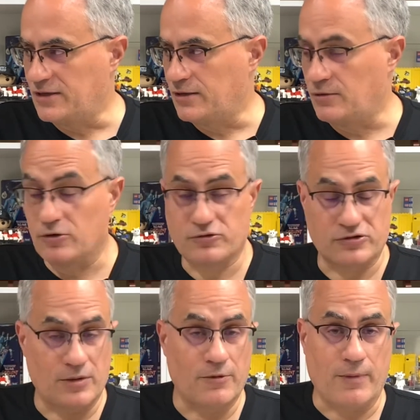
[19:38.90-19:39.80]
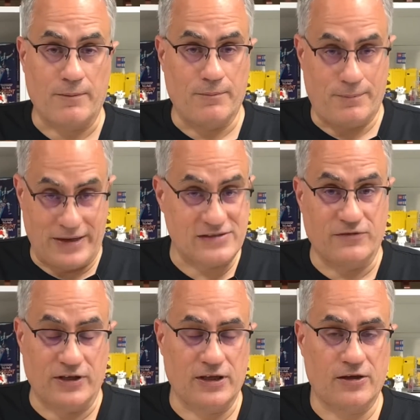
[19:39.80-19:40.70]
those are some of my best
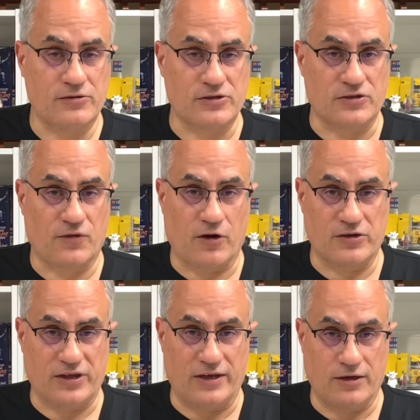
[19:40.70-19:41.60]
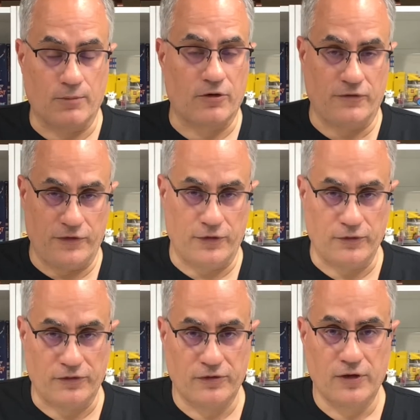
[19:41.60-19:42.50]
videos as far as like number of
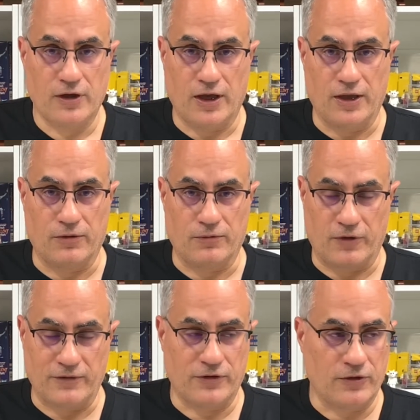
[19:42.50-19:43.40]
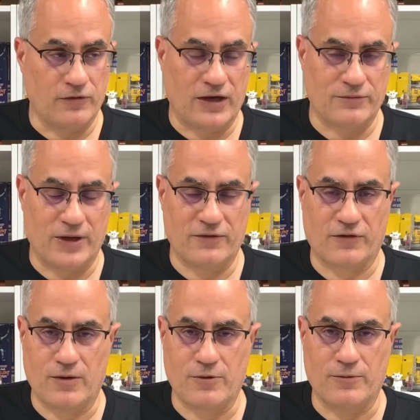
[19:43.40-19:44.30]
views and revenue that I've made
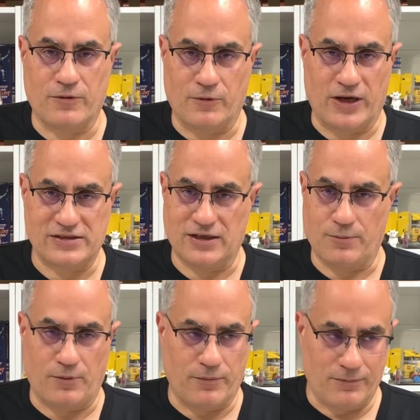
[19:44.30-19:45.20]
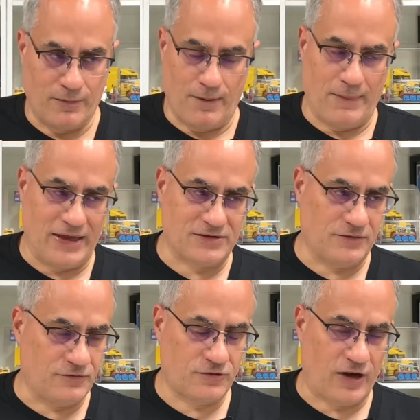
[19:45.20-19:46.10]
from them. When I set up a
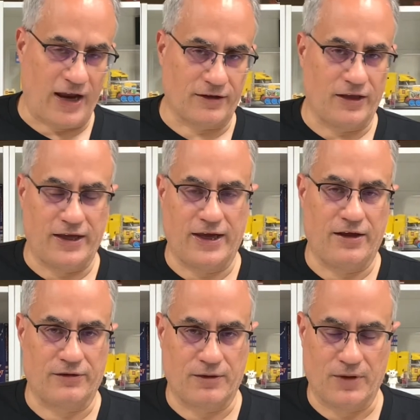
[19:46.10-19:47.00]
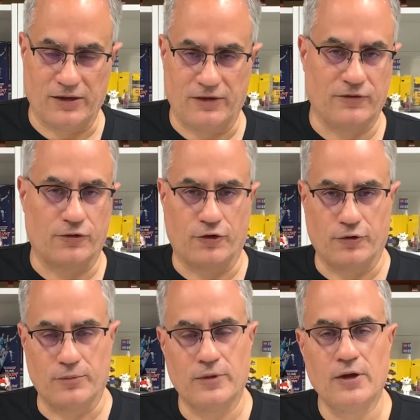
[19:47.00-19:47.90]
massive track layout in my living
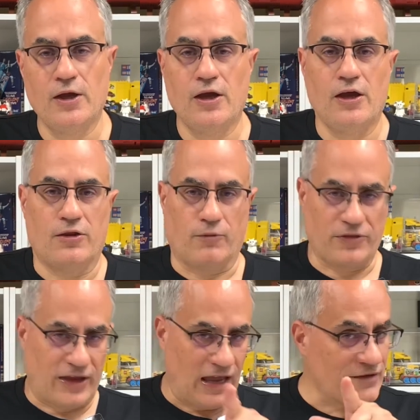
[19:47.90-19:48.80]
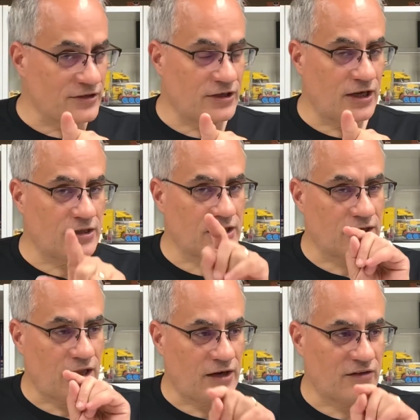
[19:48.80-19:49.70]
room The one thing I haven't done that
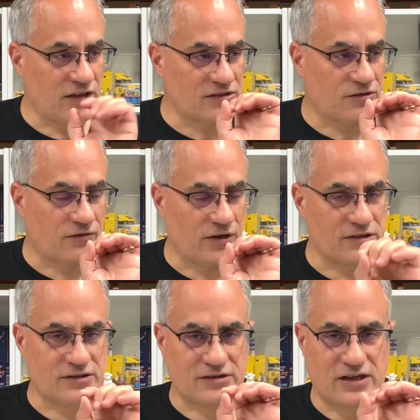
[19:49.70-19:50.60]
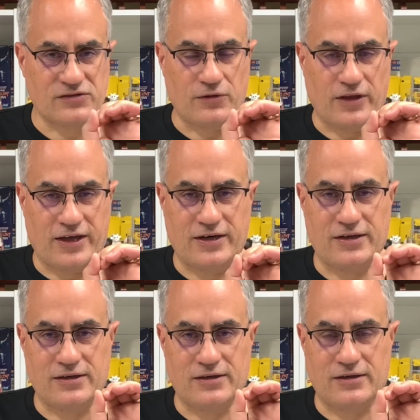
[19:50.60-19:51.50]
a lot of these that are very successful at
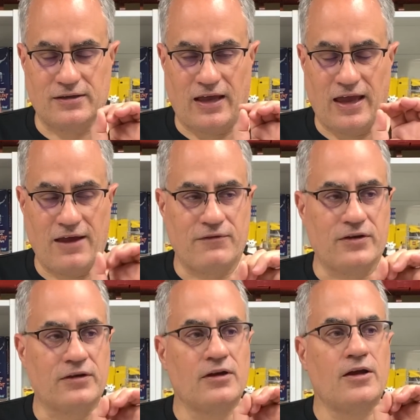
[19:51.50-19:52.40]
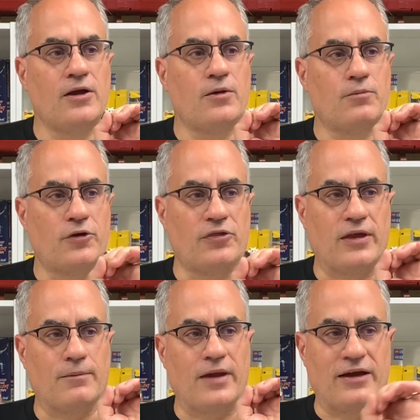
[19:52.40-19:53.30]
it, I haven't put
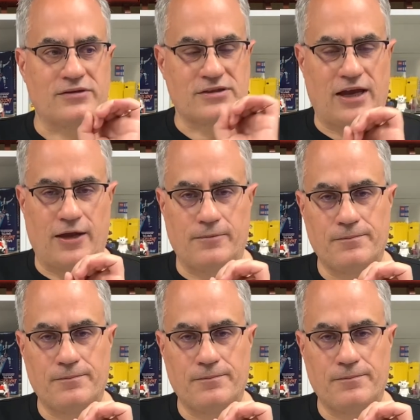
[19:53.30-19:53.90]
them outside.